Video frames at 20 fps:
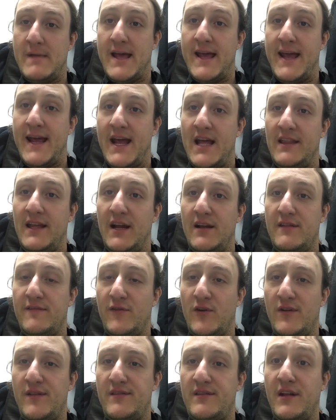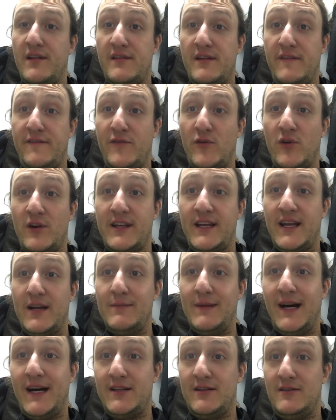and that's for a 64 gig
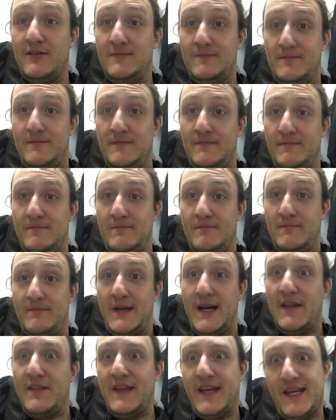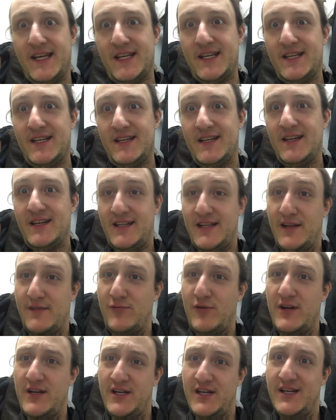model, I think. That's
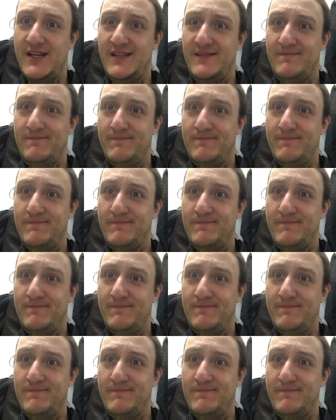pretty good.